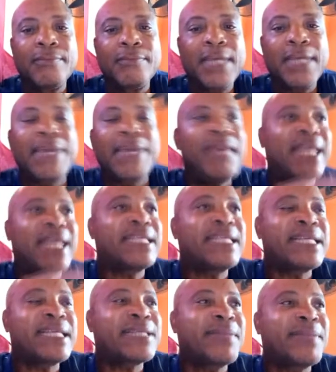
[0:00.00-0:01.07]
It means that this
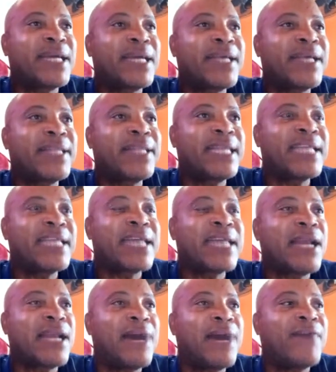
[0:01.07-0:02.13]
is something that has have
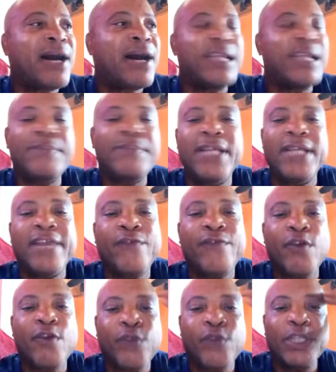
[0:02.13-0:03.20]
always been at the
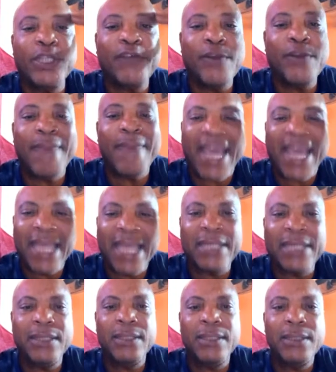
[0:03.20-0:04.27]
forefront of her mind.
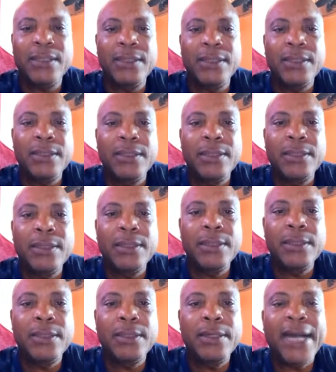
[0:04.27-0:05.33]

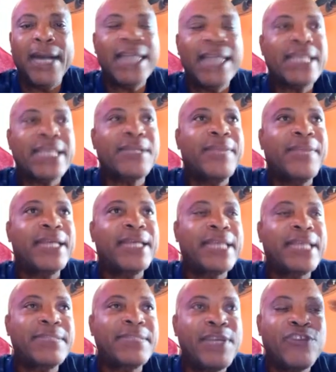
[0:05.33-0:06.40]
And that's something that
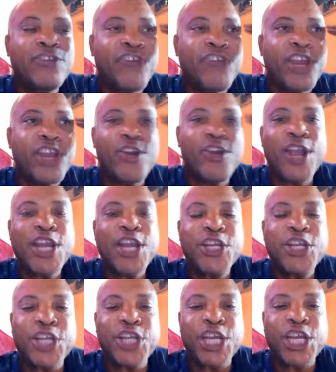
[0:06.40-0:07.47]
has been draining her
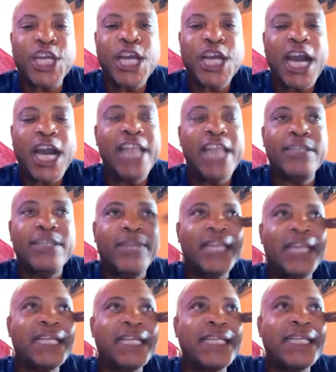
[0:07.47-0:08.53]
energy. And it's something
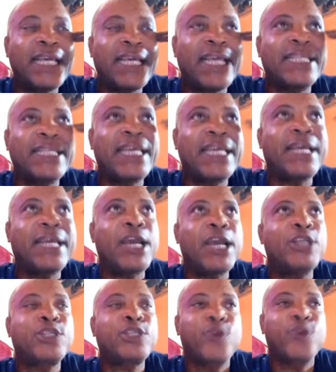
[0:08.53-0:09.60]
that
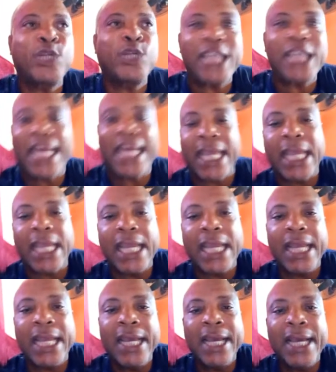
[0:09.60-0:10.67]
socially,
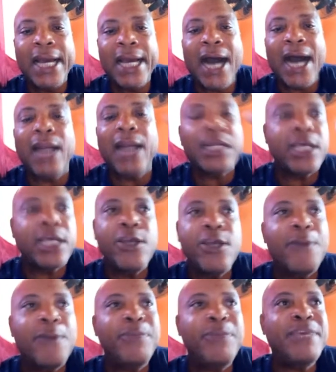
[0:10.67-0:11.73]
a lot of
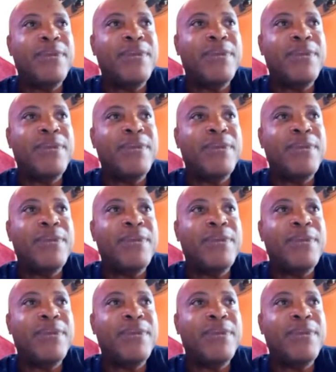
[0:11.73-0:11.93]
young people